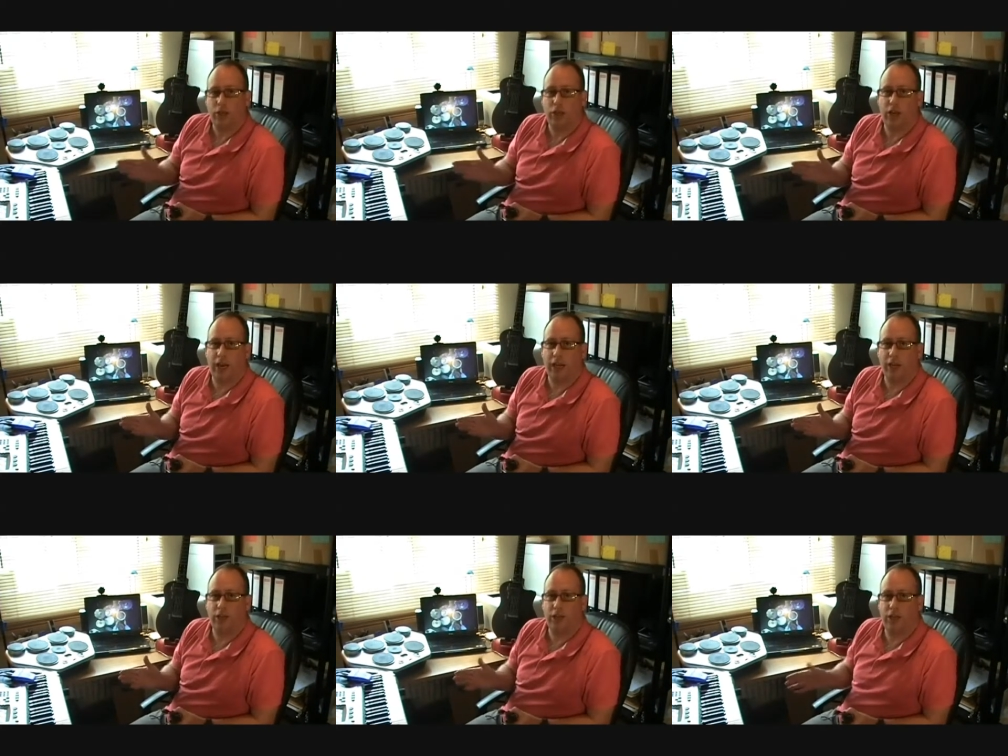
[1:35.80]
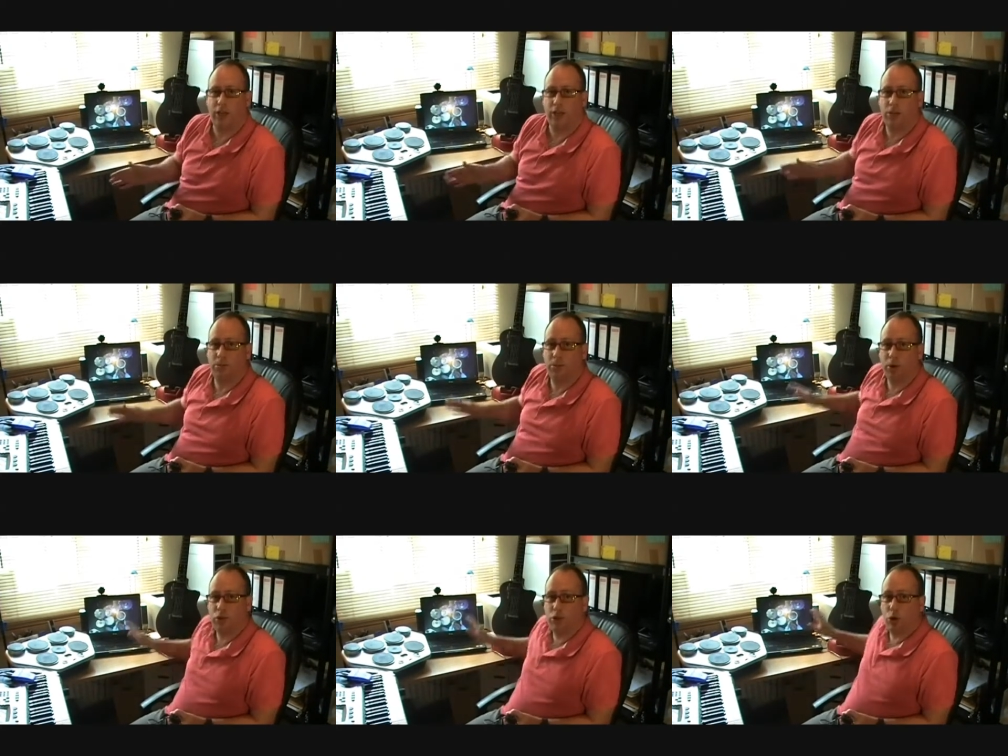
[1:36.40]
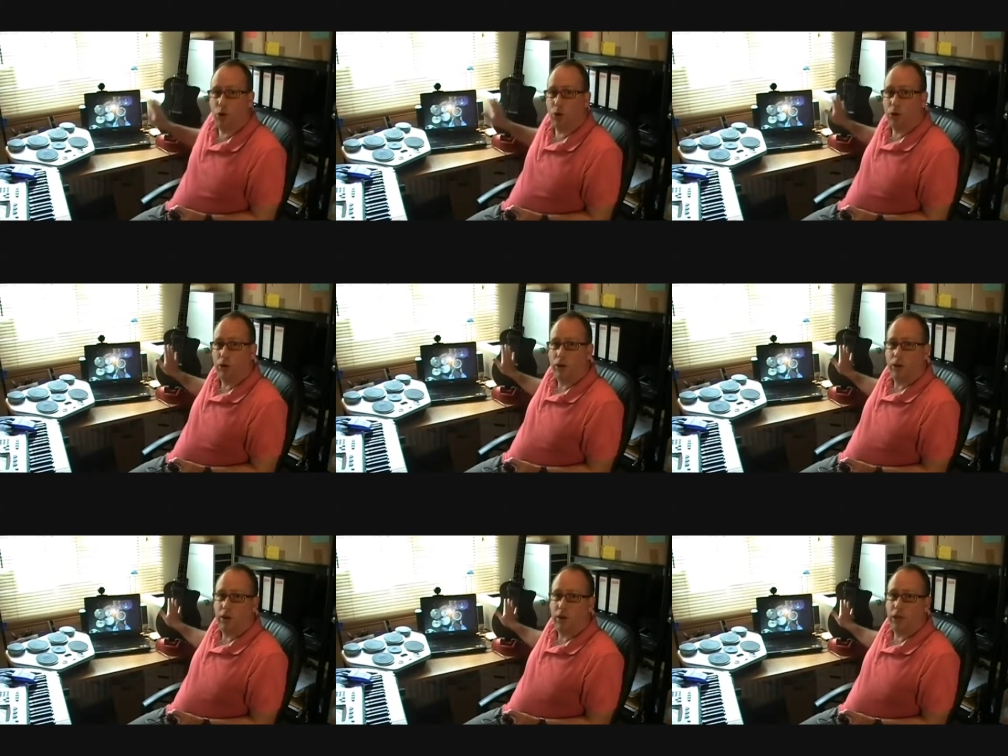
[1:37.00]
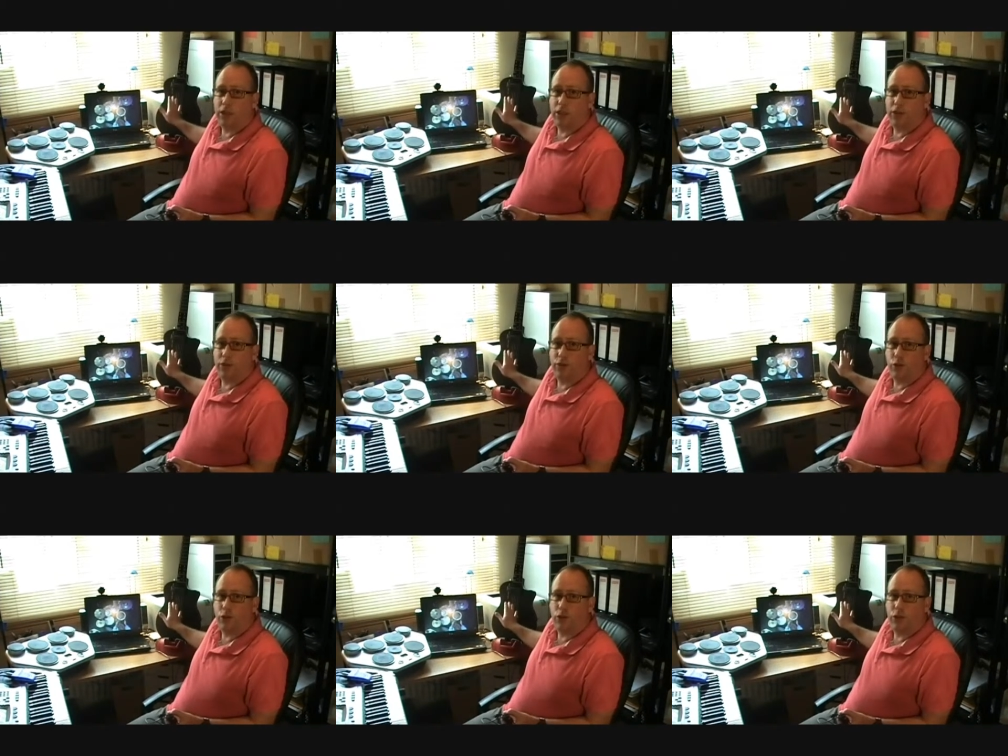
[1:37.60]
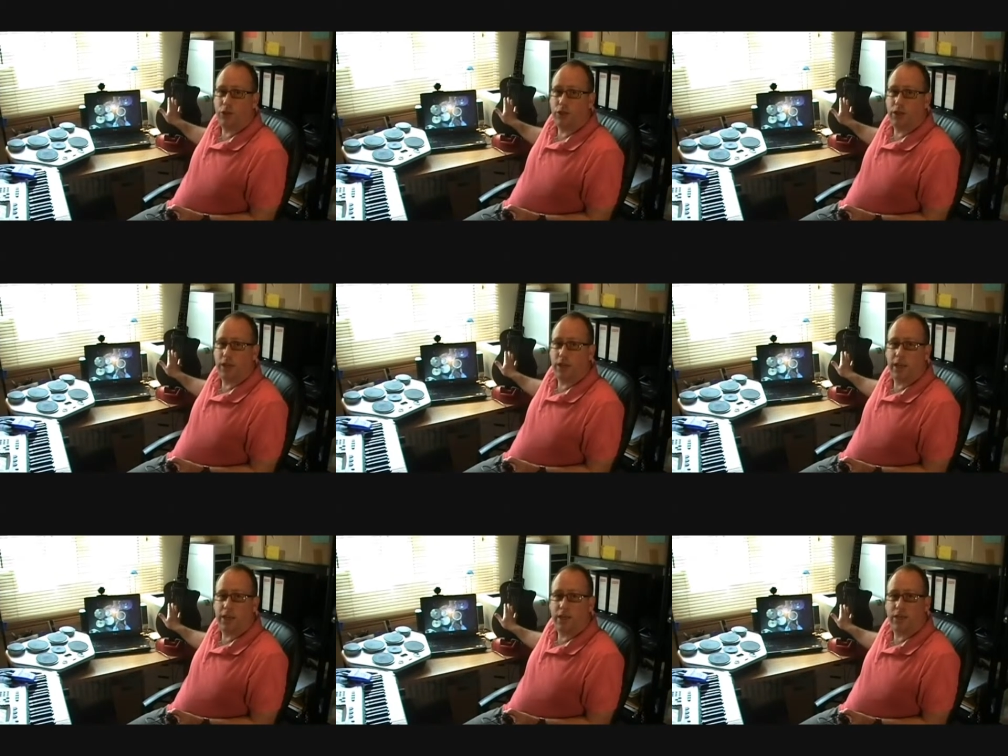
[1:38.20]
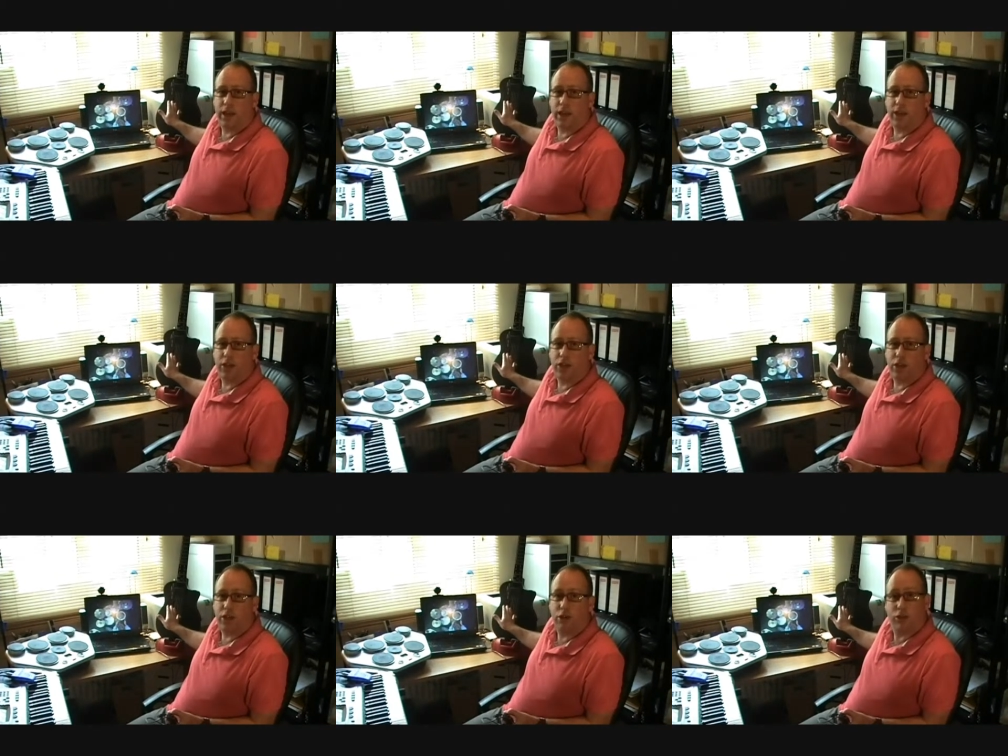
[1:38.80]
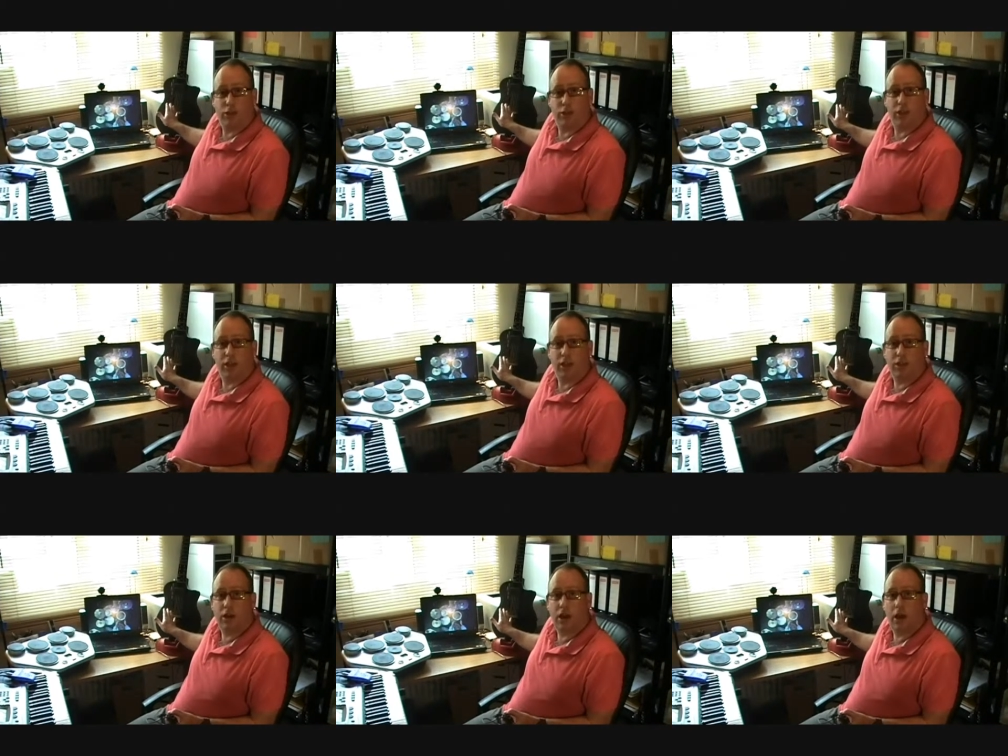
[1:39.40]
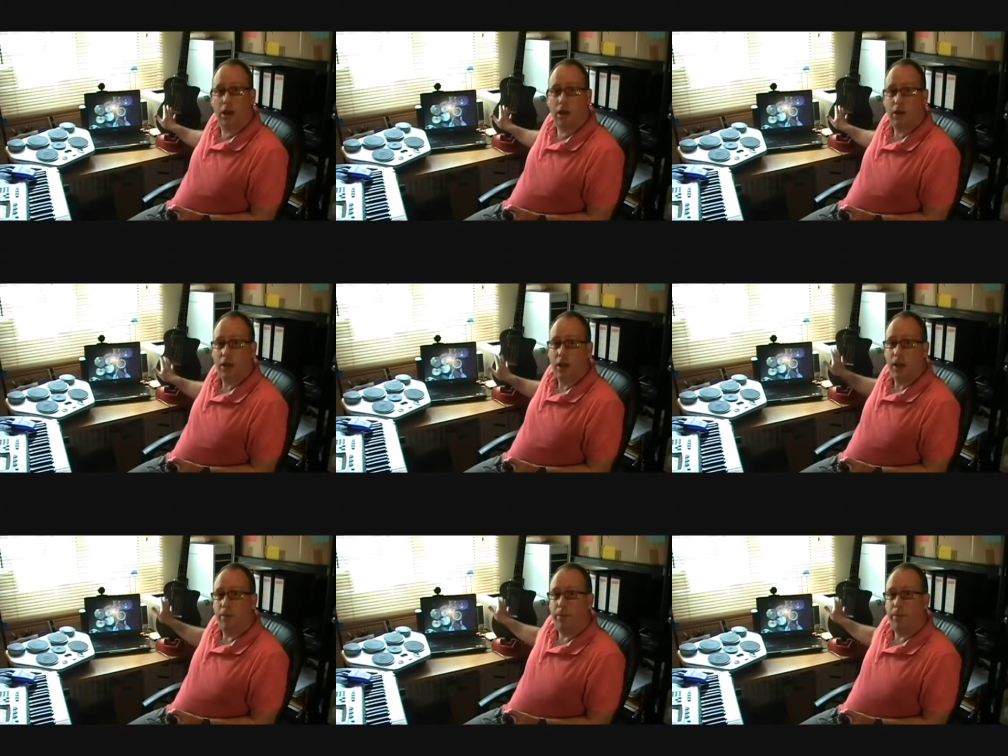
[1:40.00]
change the instrument at all is if you're using the EZ-AG not as a guitar